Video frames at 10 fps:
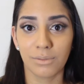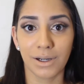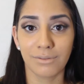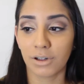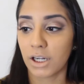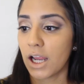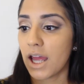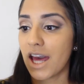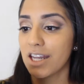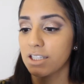or whatever,
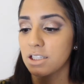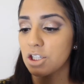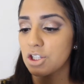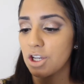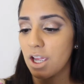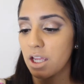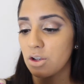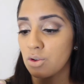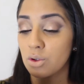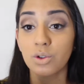and it's in the
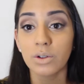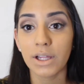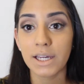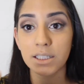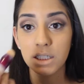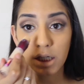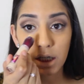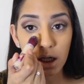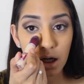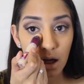shade
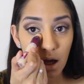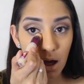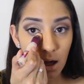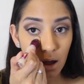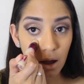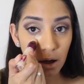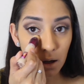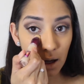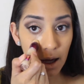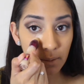Neutralizer.
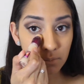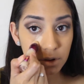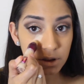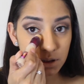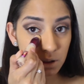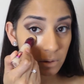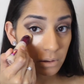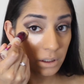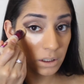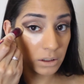And I'm just
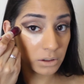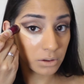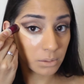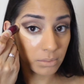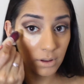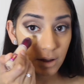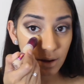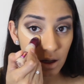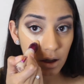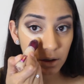going to apply
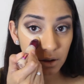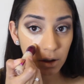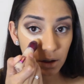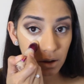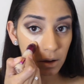that under.